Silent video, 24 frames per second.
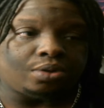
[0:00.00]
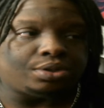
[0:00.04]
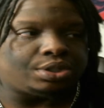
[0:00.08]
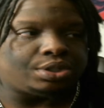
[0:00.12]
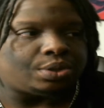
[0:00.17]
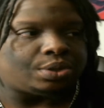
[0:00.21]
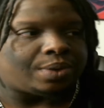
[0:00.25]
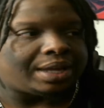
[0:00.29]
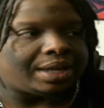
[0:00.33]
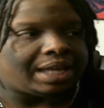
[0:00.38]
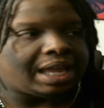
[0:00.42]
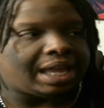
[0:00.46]

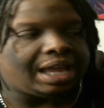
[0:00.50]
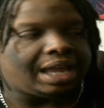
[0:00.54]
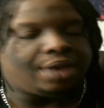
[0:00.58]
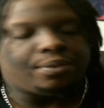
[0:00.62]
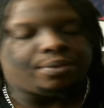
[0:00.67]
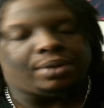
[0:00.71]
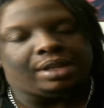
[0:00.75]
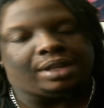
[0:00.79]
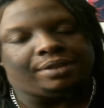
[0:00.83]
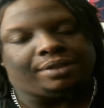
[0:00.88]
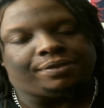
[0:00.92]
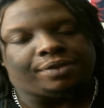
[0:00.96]
so I can't
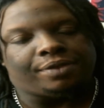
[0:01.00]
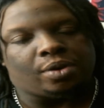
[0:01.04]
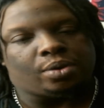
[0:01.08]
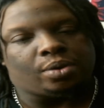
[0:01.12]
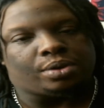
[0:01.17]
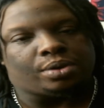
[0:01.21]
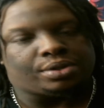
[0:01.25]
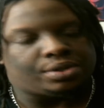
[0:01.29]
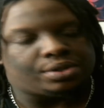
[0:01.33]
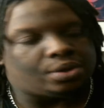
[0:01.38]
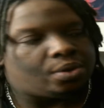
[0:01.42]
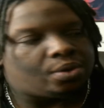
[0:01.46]
really
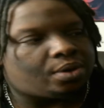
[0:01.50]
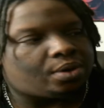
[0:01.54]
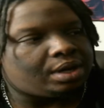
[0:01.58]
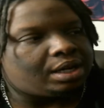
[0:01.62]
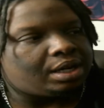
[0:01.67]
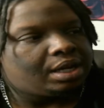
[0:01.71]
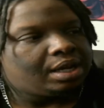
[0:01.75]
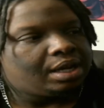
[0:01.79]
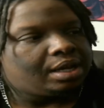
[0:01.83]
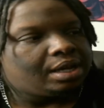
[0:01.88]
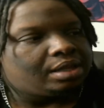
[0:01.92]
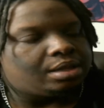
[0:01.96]
focus on
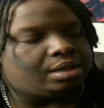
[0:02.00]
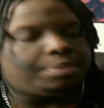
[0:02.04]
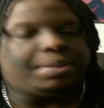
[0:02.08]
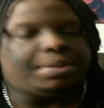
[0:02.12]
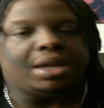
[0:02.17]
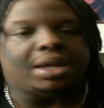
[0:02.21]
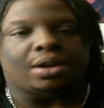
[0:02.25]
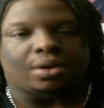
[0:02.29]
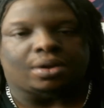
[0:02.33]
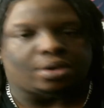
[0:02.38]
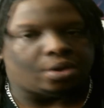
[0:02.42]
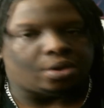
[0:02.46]
the
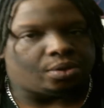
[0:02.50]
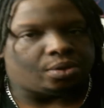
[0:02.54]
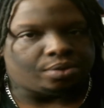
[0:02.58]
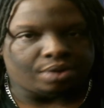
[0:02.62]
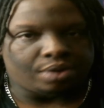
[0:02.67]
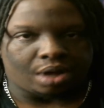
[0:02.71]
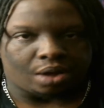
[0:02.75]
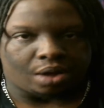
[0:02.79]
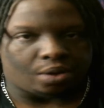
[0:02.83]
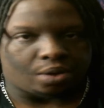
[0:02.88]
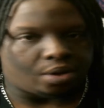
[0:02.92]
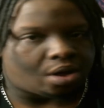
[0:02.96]
bigger goal.
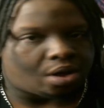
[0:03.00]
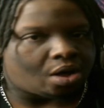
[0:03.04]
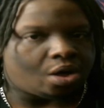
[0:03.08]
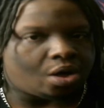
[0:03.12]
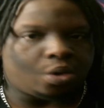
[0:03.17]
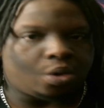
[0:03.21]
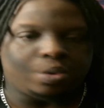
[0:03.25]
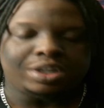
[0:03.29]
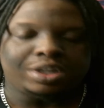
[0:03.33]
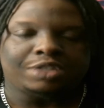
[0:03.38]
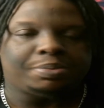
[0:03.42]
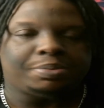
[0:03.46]
No,
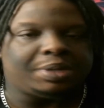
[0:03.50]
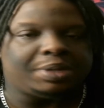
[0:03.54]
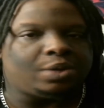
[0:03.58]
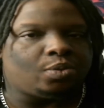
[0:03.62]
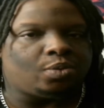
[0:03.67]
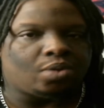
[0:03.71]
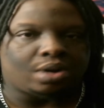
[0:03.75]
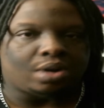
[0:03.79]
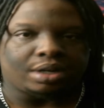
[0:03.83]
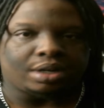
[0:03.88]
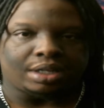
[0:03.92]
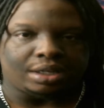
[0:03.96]
always be
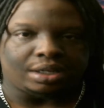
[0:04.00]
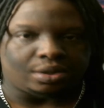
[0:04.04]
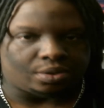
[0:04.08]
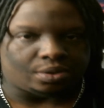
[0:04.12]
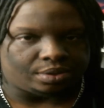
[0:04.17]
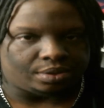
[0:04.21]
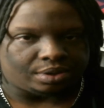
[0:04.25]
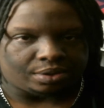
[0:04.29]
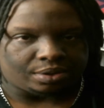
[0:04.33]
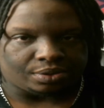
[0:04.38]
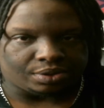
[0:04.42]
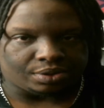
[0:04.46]
working
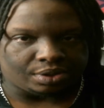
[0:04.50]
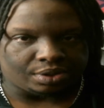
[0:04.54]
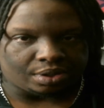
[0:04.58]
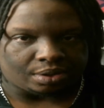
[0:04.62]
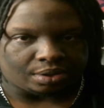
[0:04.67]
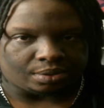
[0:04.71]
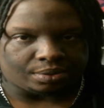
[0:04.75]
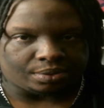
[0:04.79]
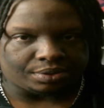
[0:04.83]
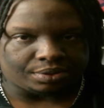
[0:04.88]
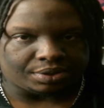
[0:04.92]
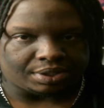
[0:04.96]
on those
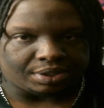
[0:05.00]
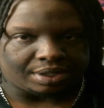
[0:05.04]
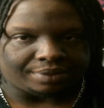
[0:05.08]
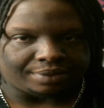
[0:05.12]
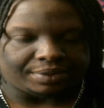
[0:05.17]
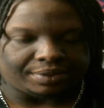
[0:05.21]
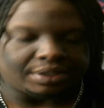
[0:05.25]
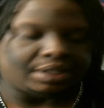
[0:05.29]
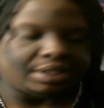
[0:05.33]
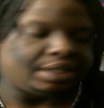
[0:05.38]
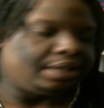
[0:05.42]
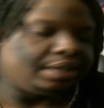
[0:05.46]
goals and
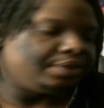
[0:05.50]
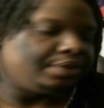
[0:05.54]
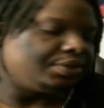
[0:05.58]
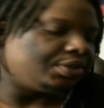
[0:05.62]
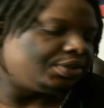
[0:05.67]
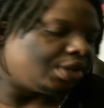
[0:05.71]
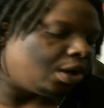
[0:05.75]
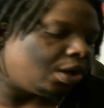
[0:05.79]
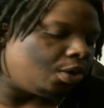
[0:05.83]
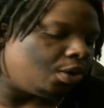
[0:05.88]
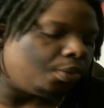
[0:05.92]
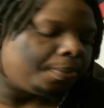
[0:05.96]
everything.
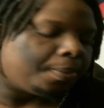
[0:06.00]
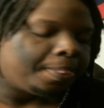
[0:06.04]
So